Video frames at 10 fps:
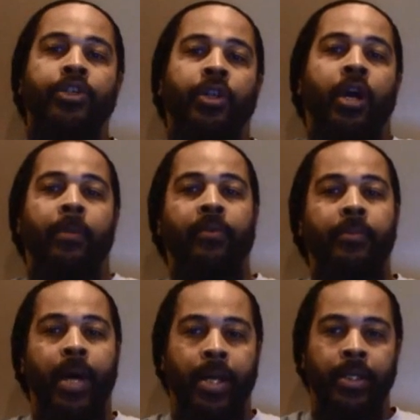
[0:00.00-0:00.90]
Shalom,
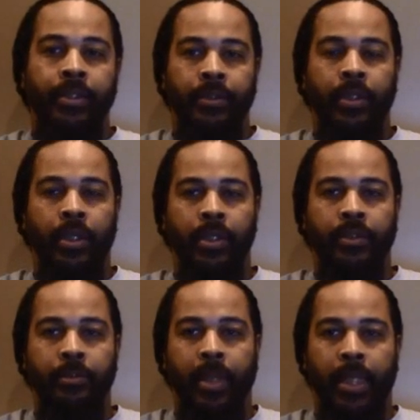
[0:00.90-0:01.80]
everybody.
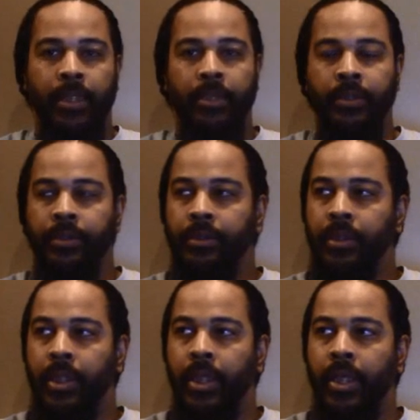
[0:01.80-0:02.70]
Sabaya
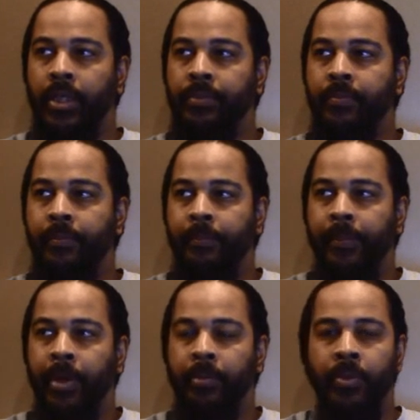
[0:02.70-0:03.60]
again.
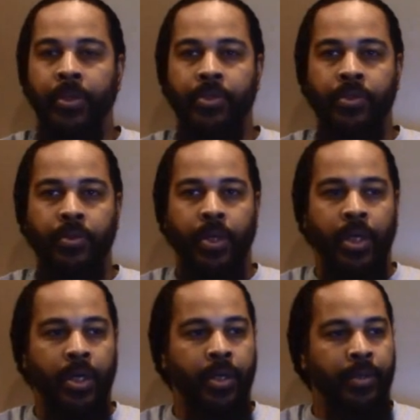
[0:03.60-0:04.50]
I'm going
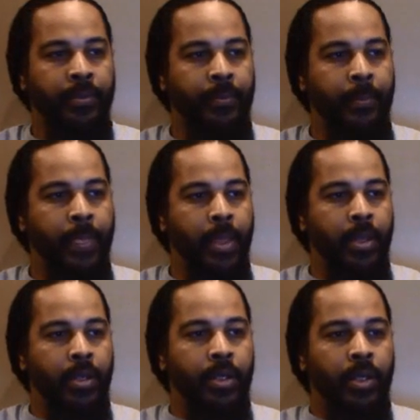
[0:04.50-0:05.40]
to
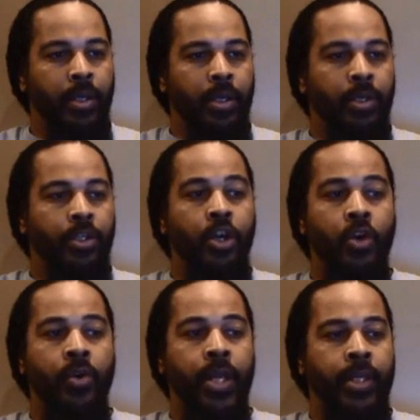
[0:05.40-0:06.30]

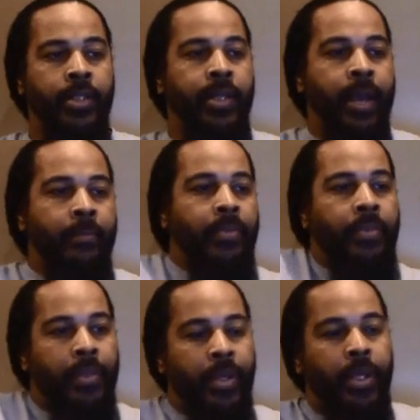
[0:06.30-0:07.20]
go in
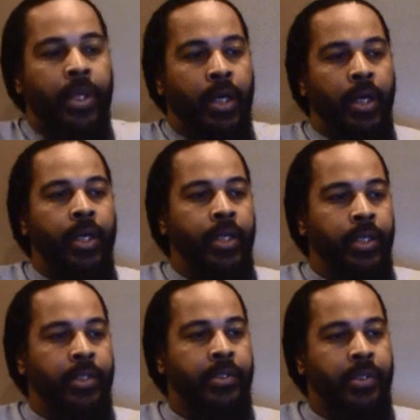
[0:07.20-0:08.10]
depth in
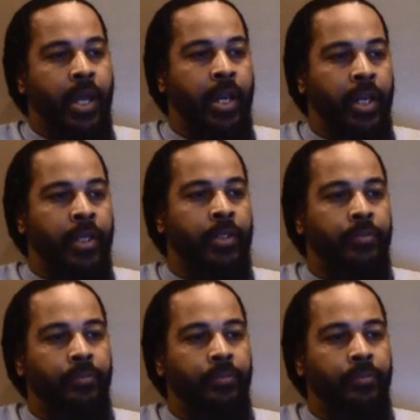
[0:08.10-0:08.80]
this study